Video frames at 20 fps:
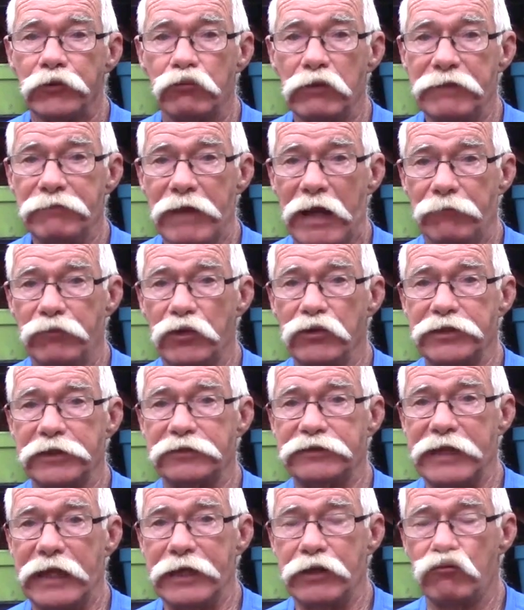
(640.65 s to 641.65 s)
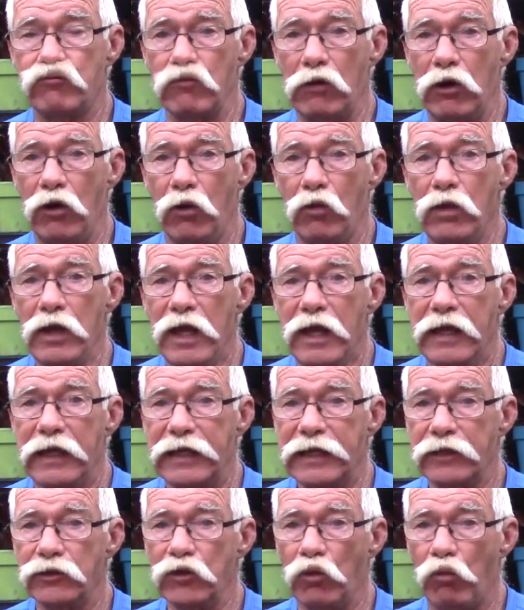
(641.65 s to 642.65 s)
Remember that they grow
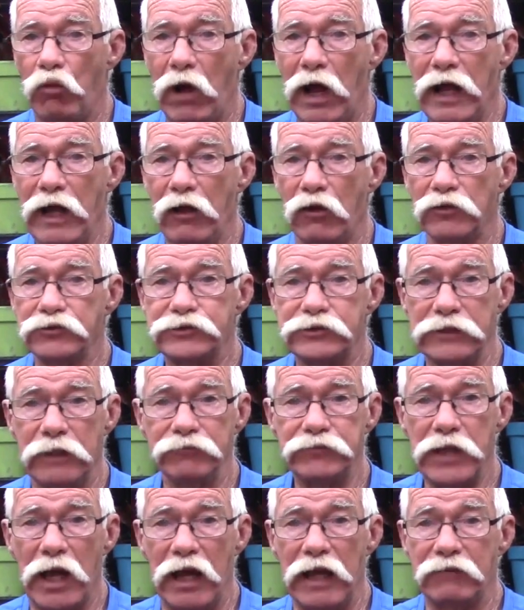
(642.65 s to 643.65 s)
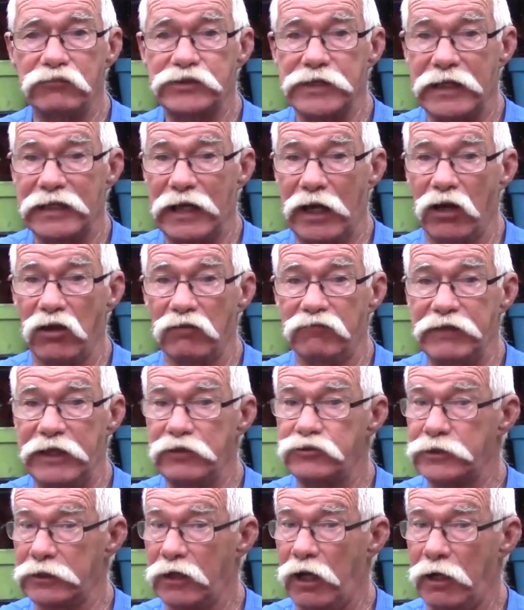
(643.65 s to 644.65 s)
in the wild sometimes at
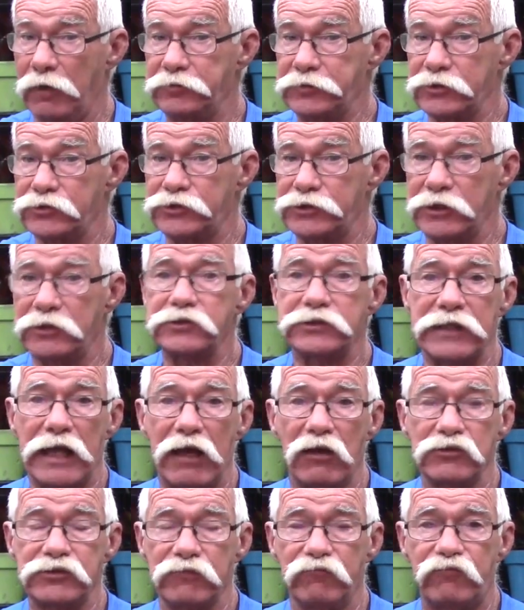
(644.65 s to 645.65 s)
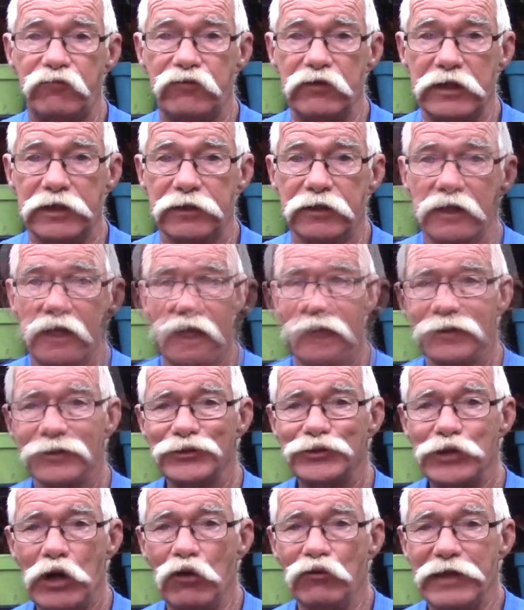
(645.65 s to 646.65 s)
elevation up to 6,000 feet.
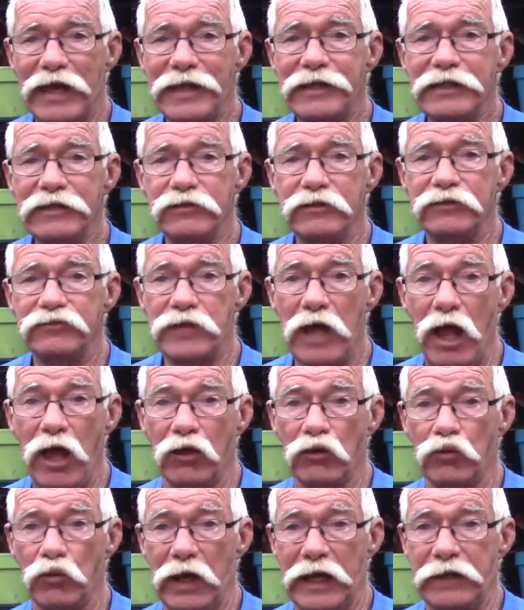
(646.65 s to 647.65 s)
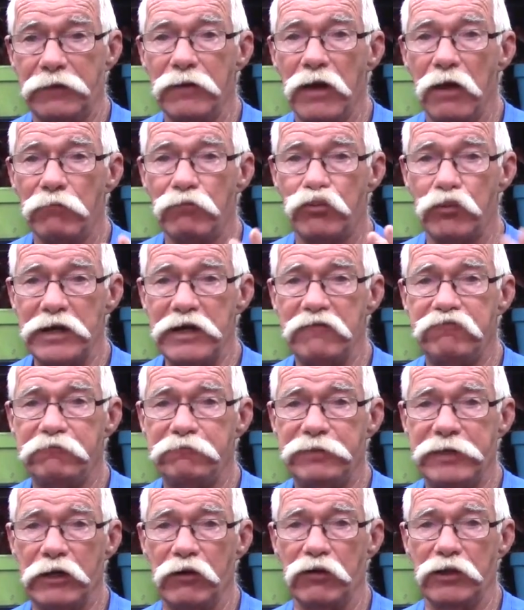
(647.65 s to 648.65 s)
So they can tolerate
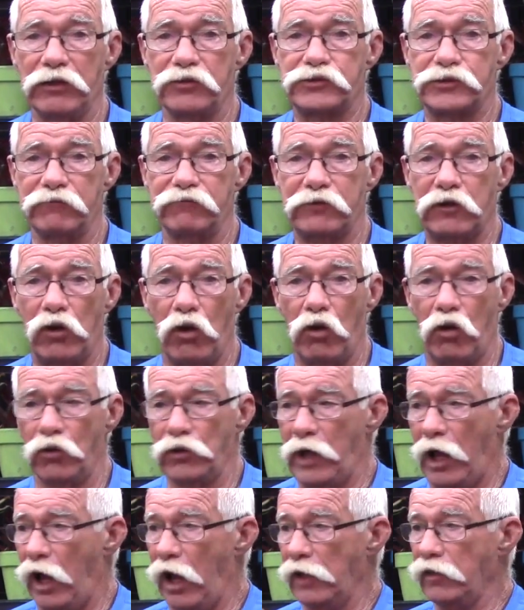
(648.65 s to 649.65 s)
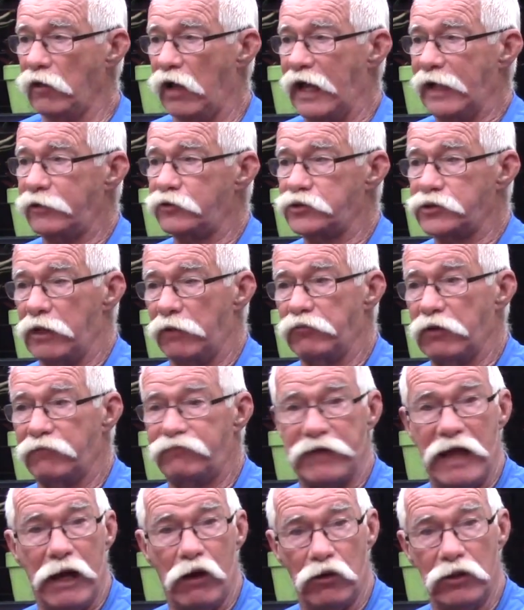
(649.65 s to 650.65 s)
brief periods of cold, unlike some
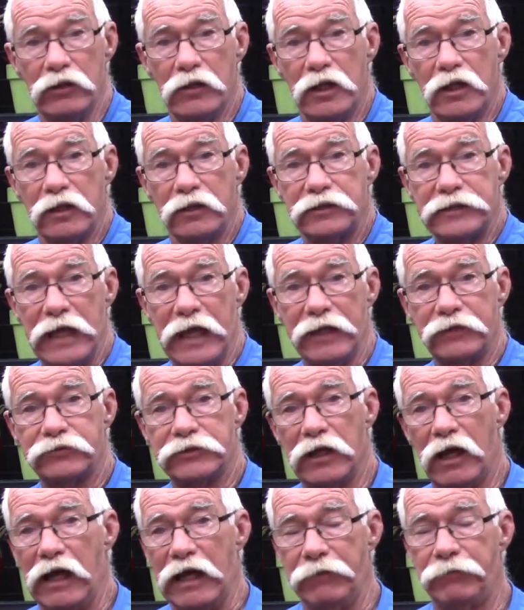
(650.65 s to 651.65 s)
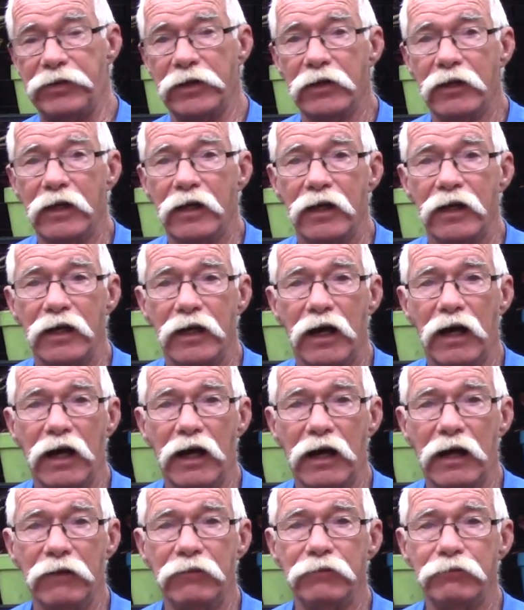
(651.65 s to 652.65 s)
of our tank-type
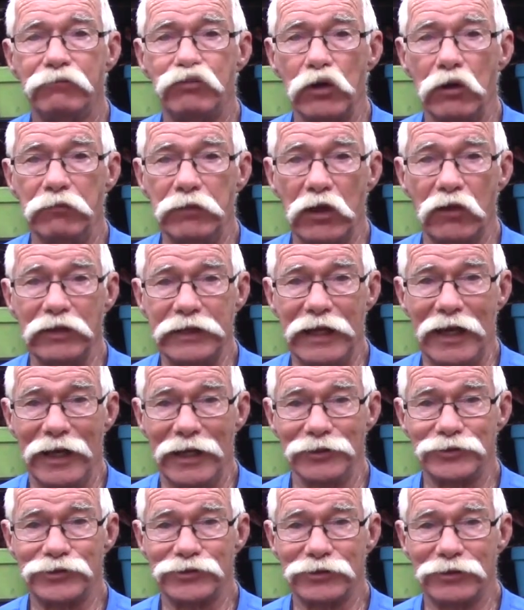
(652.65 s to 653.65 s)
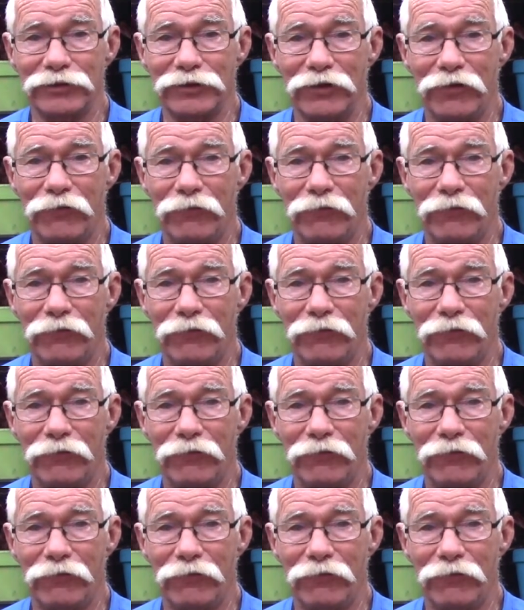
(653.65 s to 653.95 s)
bromeliads.